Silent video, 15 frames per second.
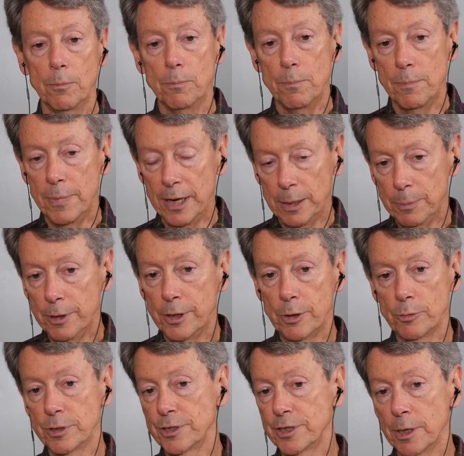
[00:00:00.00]
Maybe there
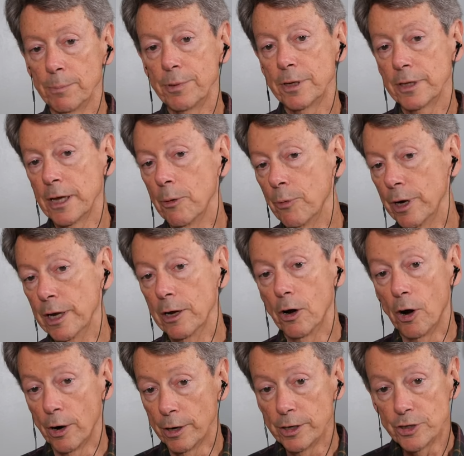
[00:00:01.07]
was something that we
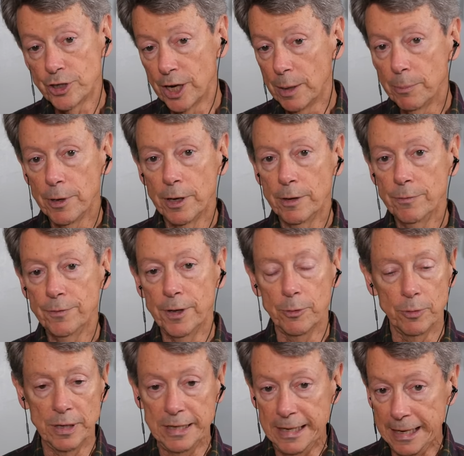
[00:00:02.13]
are ashamed of that
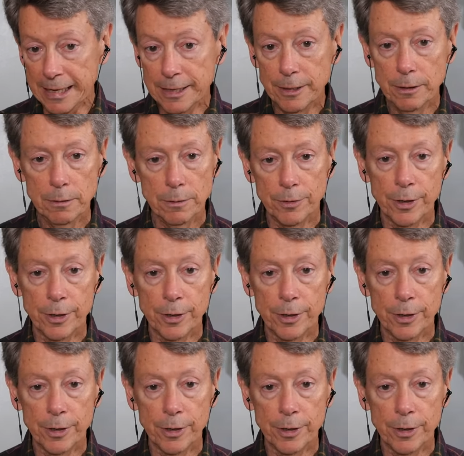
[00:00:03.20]
we did.